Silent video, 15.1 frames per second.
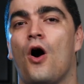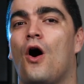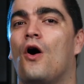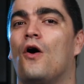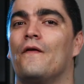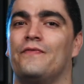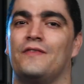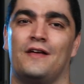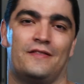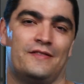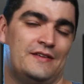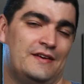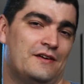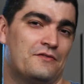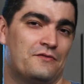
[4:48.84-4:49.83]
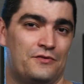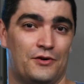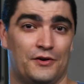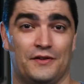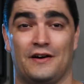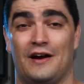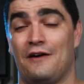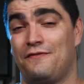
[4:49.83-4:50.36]
on the
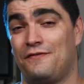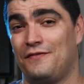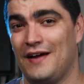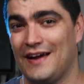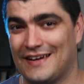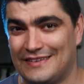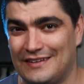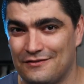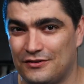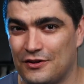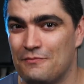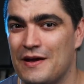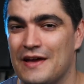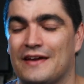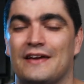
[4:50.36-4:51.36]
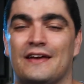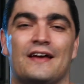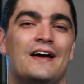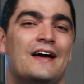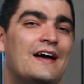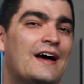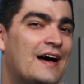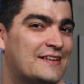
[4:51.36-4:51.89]
inverter, effectively making
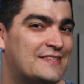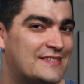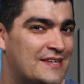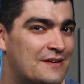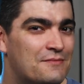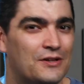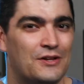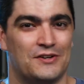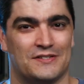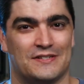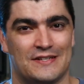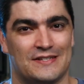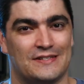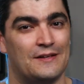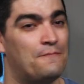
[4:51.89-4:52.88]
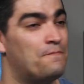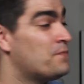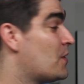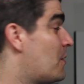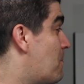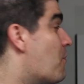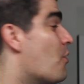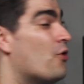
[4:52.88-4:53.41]
a similar system
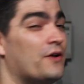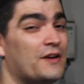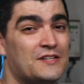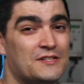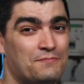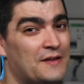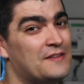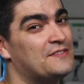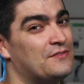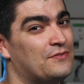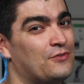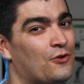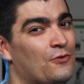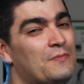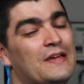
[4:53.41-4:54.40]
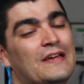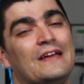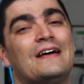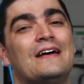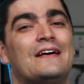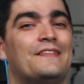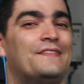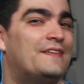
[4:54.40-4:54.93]
more expensive for me
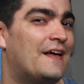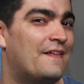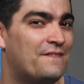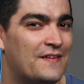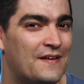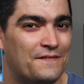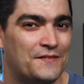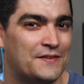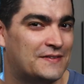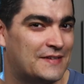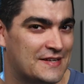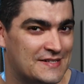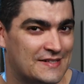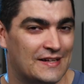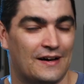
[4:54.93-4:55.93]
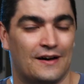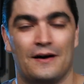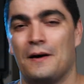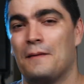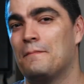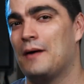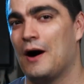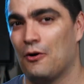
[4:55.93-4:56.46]
than the Tesla
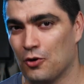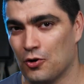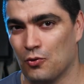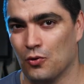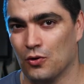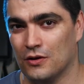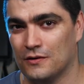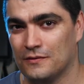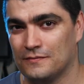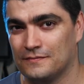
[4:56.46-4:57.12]
Powerwall.